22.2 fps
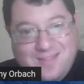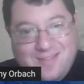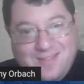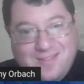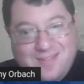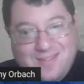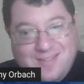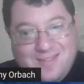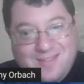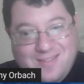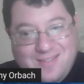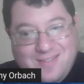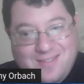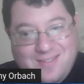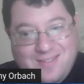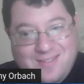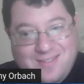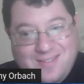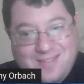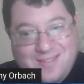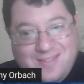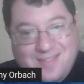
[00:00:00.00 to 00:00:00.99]

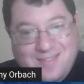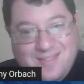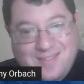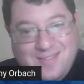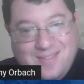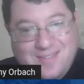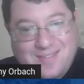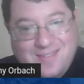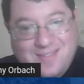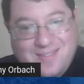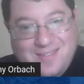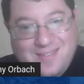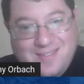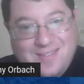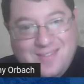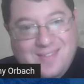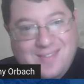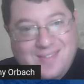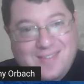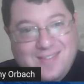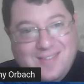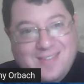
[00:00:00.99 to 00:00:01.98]

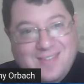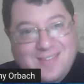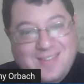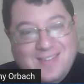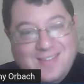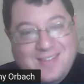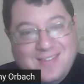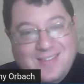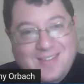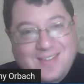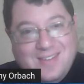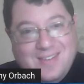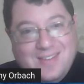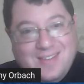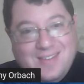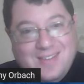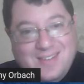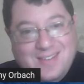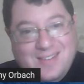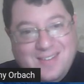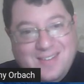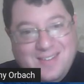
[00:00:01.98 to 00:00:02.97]

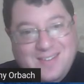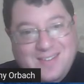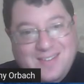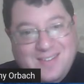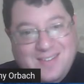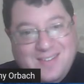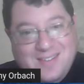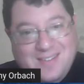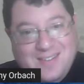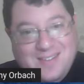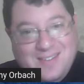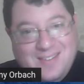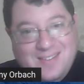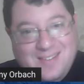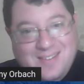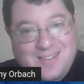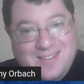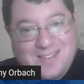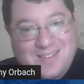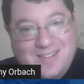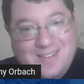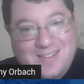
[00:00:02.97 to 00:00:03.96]

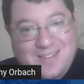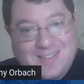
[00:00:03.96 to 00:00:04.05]
This person isn't speaking.